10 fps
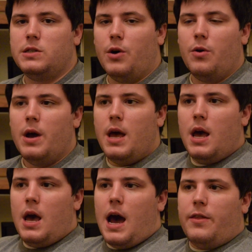So
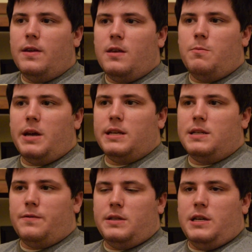I think the biggest
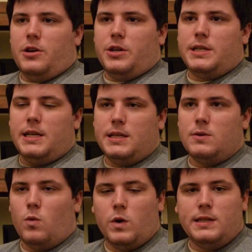difference here
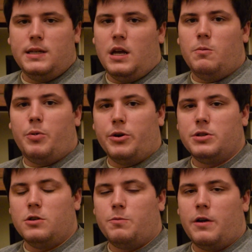is once again
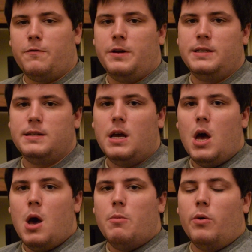personal preference.
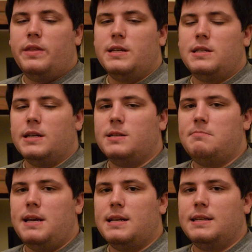But what this
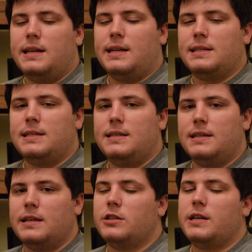does mean is that the Nexus
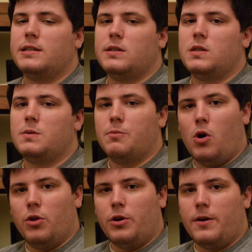6 actually has a
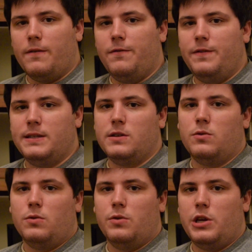smaller
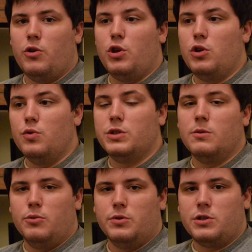physical,
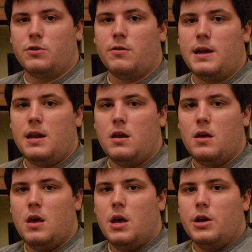usable
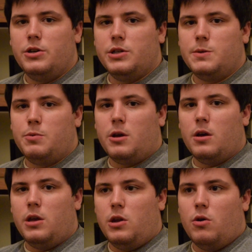screen. Just
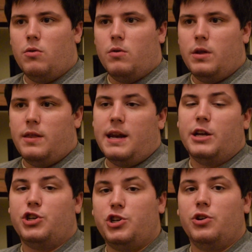because, than
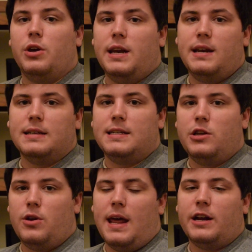it should.
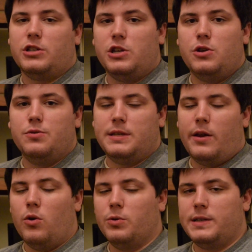You can't actually use
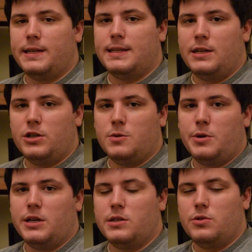that whole 6 inches
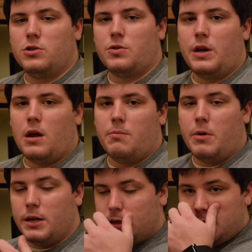because of those screen-on
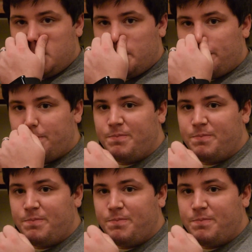buttons.